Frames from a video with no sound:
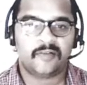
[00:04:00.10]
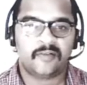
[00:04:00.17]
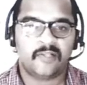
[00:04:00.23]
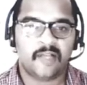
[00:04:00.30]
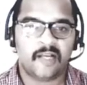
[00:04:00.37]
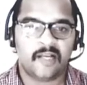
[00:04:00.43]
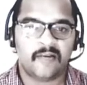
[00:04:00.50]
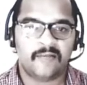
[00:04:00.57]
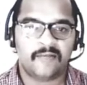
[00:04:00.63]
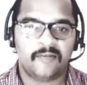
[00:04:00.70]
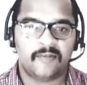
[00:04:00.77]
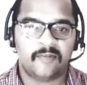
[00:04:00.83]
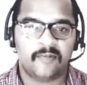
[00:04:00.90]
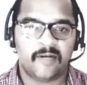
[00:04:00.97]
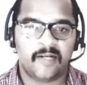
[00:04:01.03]
to the
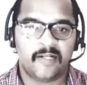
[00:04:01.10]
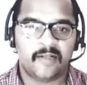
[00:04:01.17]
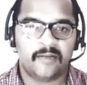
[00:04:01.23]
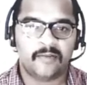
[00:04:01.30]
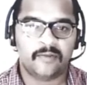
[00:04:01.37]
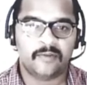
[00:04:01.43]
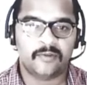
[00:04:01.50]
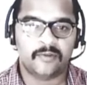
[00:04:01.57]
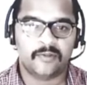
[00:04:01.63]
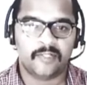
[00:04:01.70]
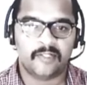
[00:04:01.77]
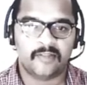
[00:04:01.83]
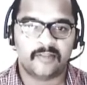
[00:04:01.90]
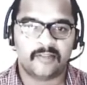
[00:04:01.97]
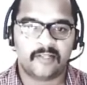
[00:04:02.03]
left by 2
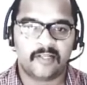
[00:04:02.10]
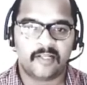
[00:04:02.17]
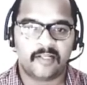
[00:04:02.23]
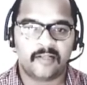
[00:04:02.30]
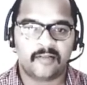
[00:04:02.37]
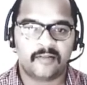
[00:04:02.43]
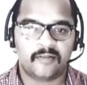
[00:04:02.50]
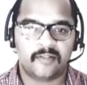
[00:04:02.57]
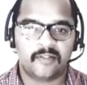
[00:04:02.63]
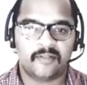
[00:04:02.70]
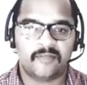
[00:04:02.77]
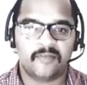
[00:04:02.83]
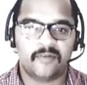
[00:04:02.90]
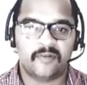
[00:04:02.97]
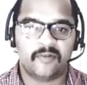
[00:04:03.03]
units, correct? So this
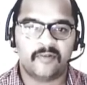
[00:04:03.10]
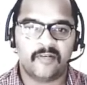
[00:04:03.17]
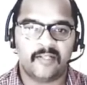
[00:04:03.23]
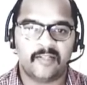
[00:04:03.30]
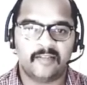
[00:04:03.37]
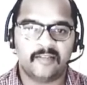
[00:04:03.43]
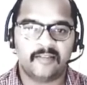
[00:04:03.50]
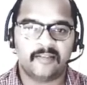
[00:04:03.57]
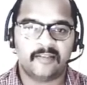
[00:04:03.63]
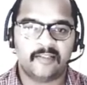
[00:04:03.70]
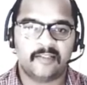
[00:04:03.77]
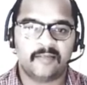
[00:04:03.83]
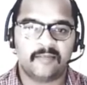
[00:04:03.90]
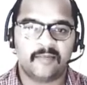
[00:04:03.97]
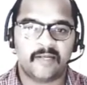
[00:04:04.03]
fellow will exist
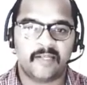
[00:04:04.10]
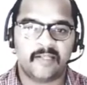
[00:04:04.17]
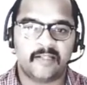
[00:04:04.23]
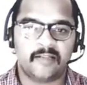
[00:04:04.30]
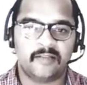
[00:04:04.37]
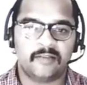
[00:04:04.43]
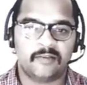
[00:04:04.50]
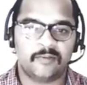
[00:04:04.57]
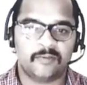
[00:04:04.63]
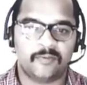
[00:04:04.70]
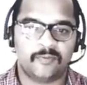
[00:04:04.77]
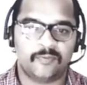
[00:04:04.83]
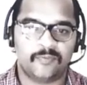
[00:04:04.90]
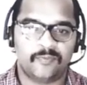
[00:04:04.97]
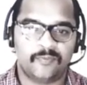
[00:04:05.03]
at minus 2.
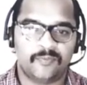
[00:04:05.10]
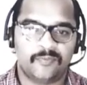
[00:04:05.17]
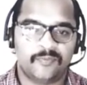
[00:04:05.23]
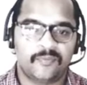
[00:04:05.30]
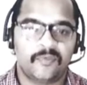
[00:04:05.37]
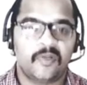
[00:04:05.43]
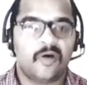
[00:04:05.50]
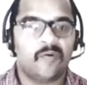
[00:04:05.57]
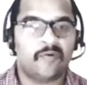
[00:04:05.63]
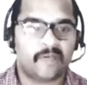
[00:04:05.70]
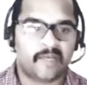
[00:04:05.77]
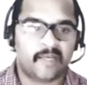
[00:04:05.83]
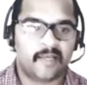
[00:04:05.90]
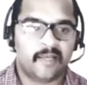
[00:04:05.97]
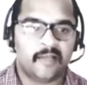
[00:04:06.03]

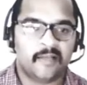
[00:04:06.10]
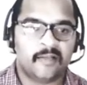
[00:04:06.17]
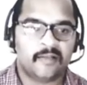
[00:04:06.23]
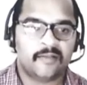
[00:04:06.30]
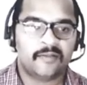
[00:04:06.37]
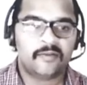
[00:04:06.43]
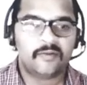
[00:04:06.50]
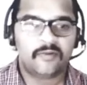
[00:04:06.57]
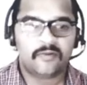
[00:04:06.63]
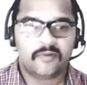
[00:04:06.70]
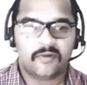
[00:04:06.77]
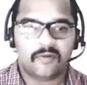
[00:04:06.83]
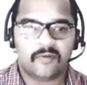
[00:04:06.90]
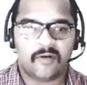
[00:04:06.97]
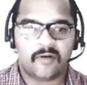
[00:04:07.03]
Okay, so
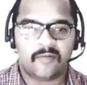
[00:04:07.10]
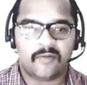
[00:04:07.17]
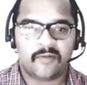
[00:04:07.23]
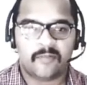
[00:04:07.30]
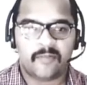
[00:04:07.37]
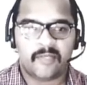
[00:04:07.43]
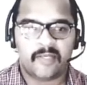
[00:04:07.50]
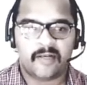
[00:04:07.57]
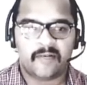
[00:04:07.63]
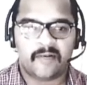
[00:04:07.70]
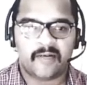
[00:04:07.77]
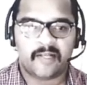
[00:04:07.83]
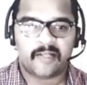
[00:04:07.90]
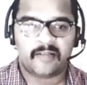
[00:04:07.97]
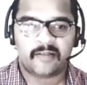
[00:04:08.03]
what will be
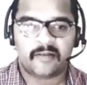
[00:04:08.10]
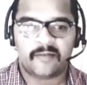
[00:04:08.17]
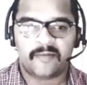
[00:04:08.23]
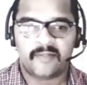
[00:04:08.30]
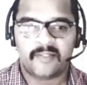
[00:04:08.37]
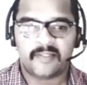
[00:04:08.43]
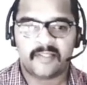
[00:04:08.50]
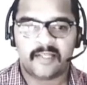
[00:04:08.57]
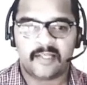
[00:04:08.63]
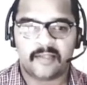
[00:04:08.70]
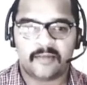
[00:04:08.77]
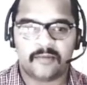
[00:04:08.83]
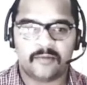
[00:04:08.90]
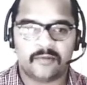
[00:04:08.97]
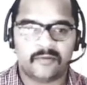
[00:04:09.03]
our x of s? As
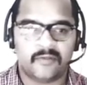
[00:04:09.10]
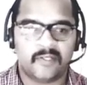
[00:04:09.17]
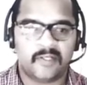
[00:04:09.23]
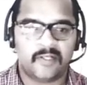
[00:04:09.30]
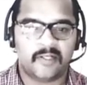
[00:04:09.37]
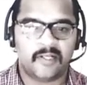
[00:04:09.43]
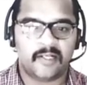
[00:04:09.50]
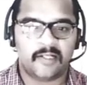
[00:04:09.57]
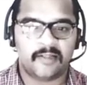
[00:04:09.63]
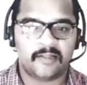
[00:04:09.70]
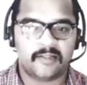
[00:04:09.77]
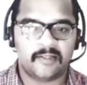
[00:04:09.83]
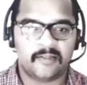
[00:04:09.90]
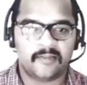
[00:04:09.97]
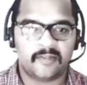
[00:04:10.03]
usual, that is
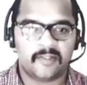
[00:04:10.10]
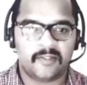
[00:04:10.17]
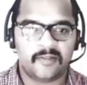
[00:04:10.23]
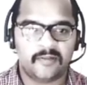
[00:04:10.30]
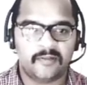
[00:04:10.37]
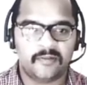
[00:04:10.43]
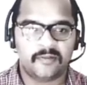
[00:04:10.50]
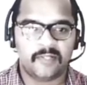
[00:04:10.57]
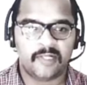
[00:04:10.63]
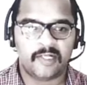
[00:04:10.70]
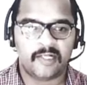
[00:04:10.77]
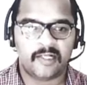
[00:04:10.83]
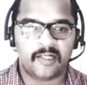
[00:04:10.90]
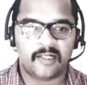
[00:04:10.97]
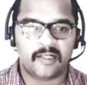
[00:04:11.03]
equal to
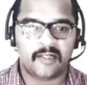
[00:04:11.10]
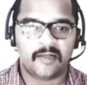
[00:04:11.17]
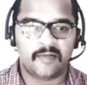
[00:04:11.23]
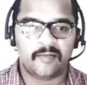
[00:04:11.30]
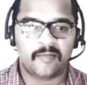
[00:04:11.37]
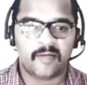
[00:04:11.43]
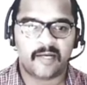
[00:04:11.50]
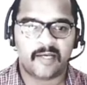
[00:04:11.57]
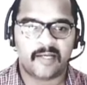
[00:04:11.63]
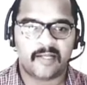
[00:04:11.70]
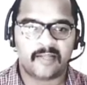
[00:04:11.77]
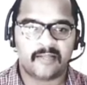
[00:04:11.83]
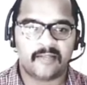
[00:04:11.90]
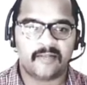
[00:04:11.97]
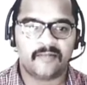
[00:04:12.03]
integral
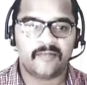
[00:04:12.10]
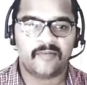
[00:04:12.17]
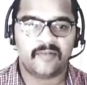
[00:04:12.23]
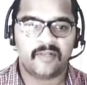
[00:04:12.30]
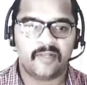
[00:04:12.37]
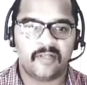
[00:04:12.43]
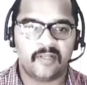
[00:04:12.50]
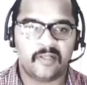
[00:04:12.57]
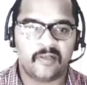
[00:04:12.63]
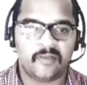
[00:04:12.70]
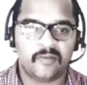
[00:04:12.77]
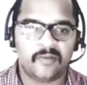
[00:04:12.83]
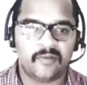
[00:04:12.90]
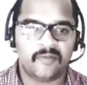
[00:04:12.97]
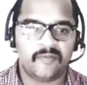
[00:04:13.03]
minus infinity to
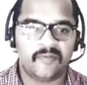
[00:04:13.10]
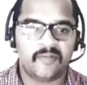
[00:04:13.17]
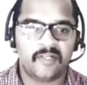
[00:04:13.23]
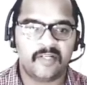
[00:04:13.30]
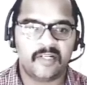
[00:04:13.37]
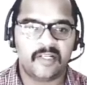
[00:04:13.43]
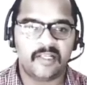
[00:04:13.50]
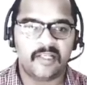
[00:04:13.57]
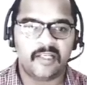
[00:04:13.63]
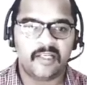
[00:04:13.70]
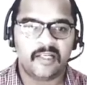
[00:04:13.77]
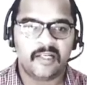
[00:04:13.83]
infinity